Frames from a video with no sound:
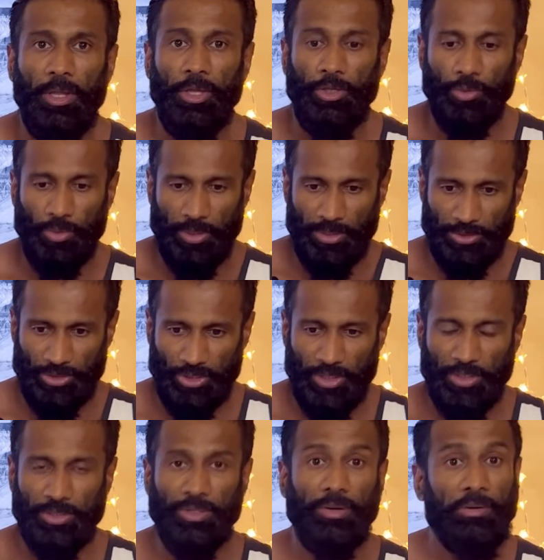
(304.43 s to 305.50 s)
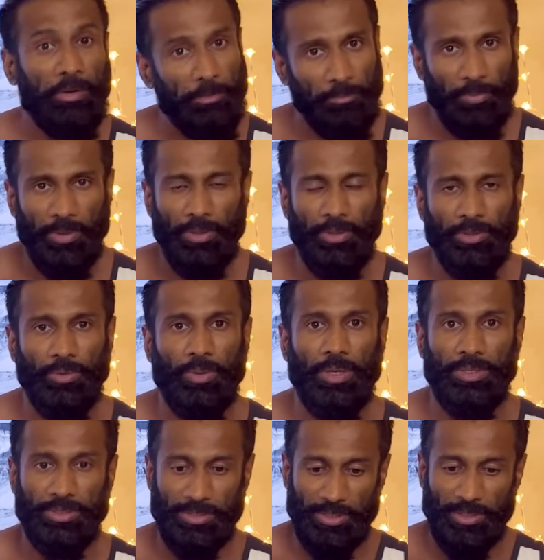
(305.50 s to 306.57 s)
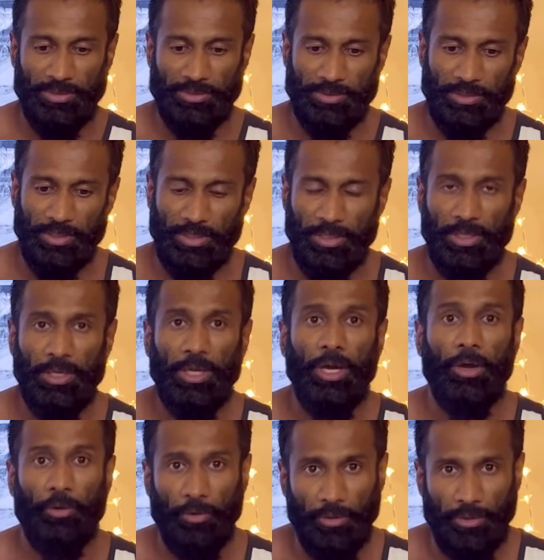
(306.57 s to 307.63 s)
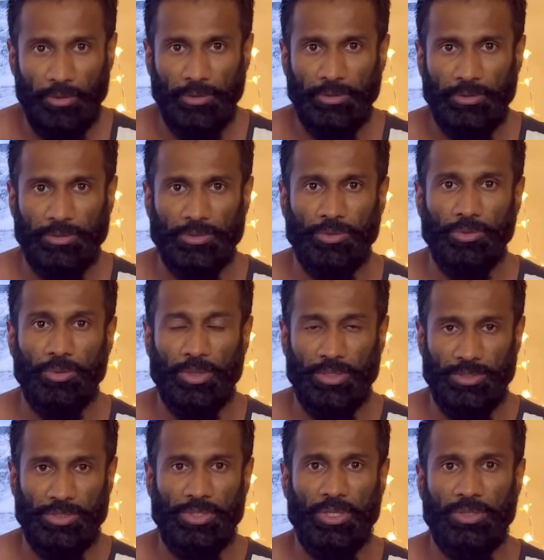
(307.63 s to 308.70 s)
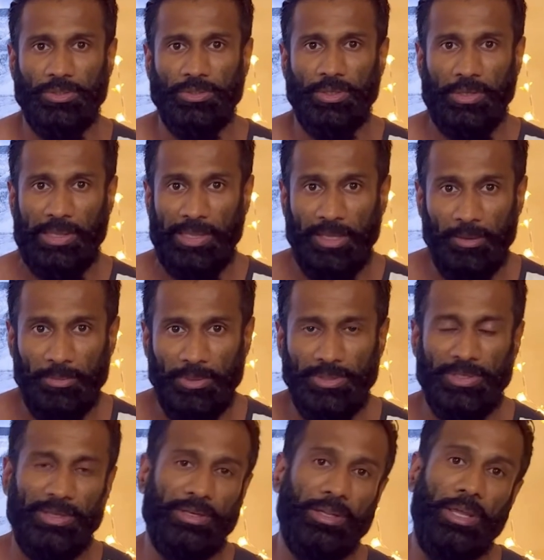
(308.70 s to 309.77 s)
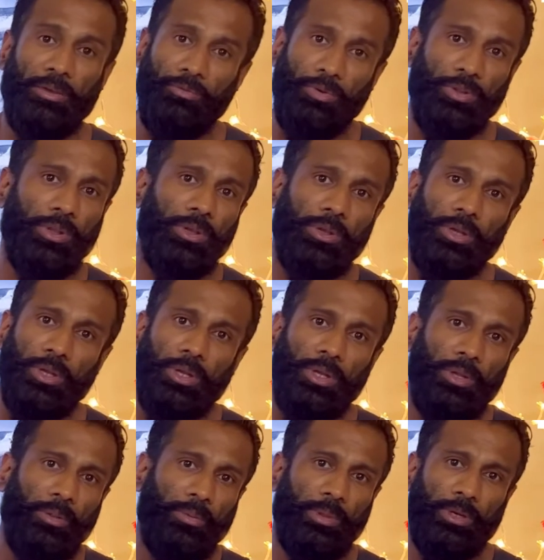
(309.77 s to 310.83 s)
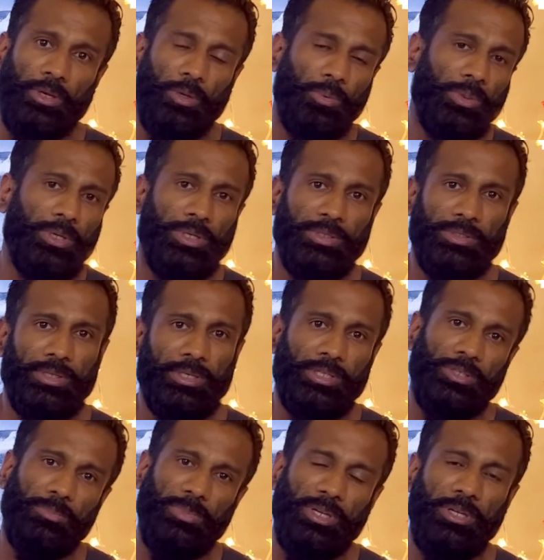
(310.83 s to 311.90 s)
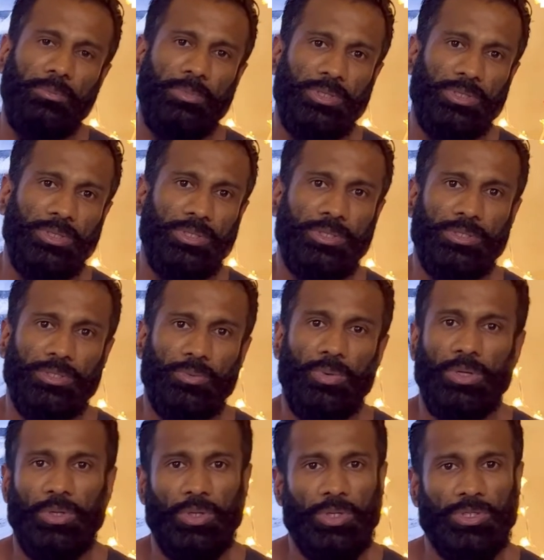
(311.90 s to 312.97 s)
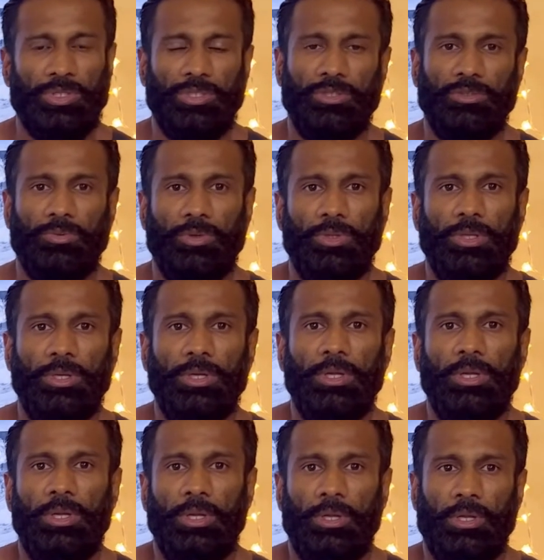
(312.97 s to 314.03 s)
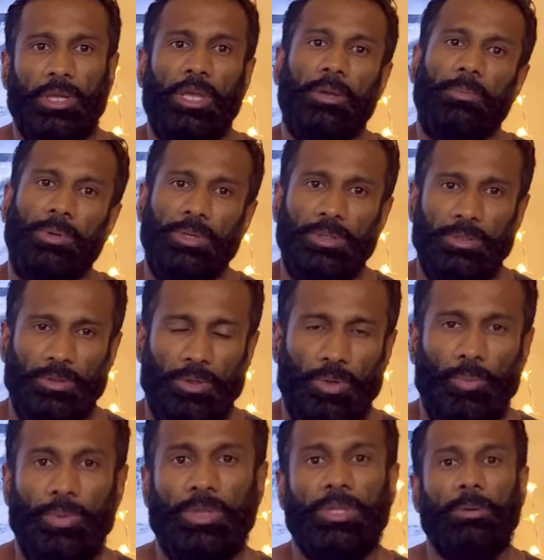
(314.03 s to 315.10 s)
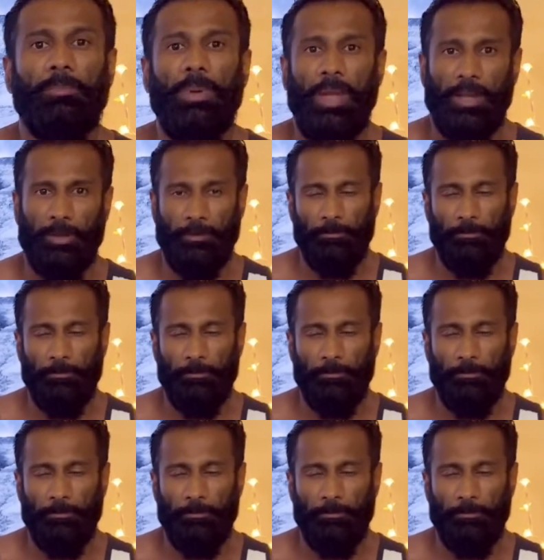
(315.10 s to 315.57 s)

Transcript: You can change the grip, you can change the rod, so you can change the cable and everything. Then nowadays there is many machines variations for the cable. with the back.